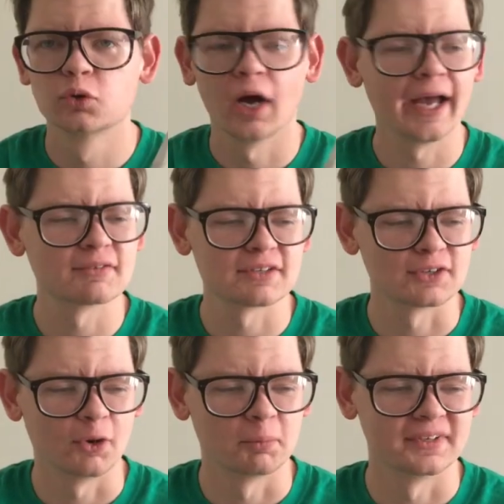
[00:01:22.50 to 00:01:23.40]
I haven't even
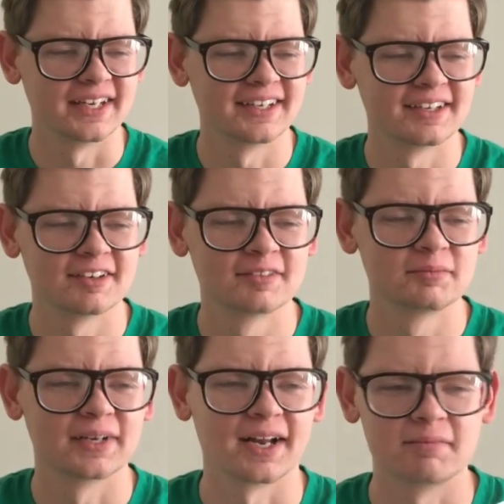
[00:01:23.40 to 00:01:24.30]
opened it,
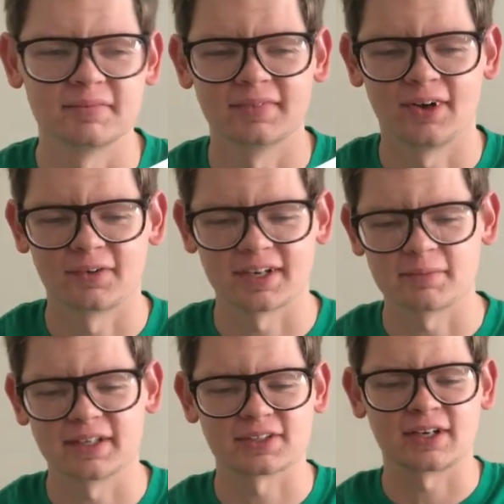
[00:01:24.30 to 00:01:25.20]
but I'm already
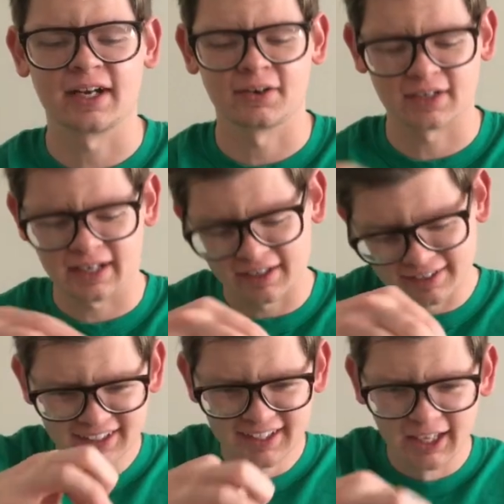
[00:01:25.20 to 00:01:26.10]
about to cry. Okay.
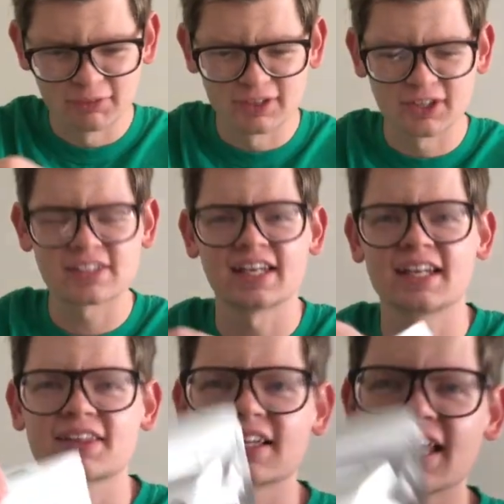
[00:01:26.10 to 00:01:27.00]
If it looks
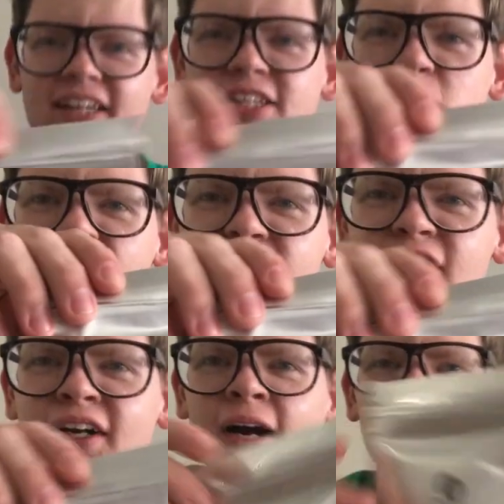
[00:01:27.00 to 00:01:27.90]
anything like this
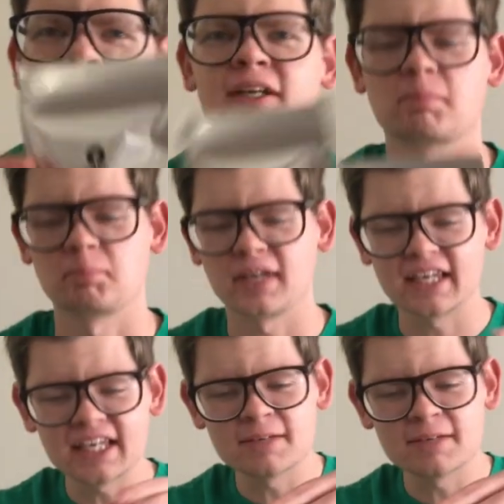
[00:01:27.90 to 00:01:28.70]
picture, I'm gonna pee